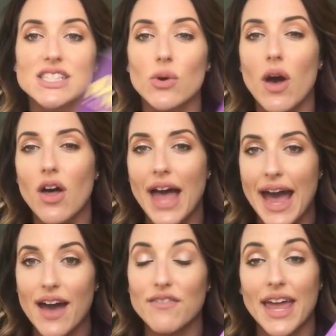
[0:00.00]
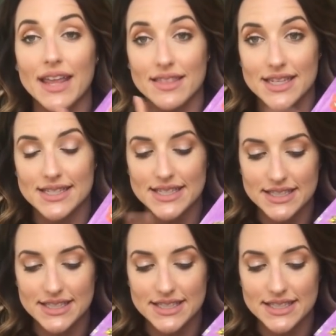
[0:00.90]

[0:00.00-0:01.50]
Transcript: So I'll have this